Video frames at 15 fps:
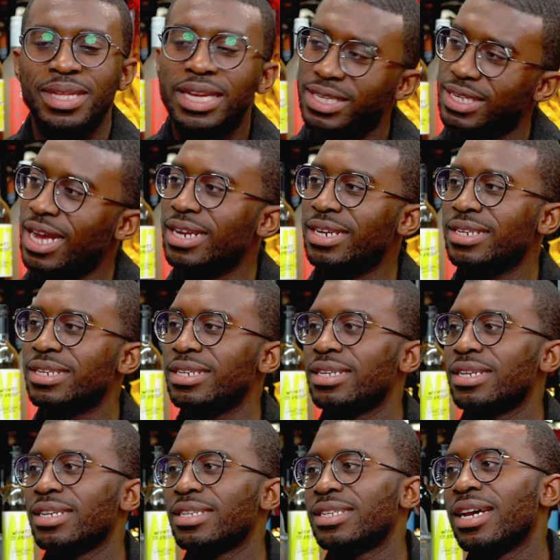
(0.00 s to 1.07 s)
Excited.
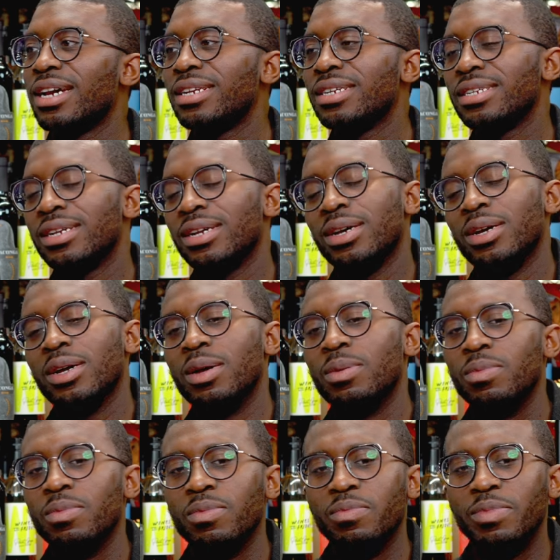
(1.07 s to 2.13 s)
Okay. Excited. Um,
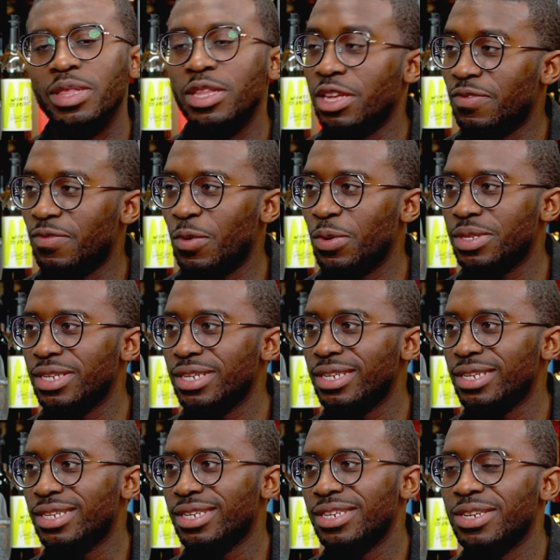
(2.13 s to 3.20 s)
been looking forward to
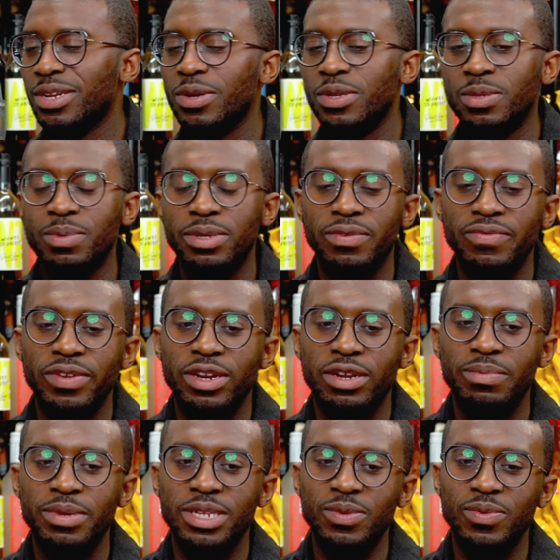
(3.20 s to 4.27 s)
this. You know, it's been a very
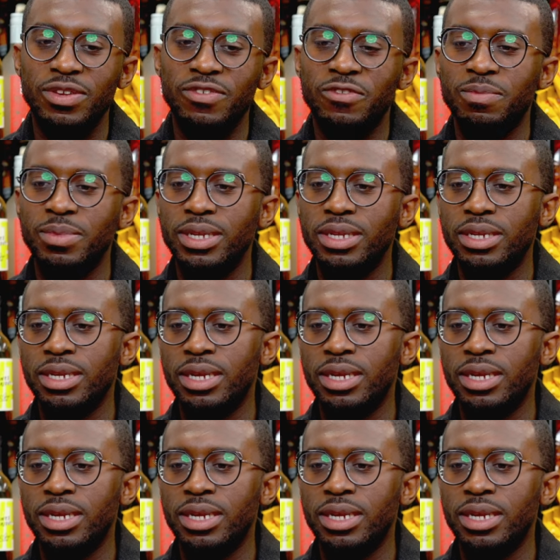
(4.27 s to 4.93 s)
busy week for me.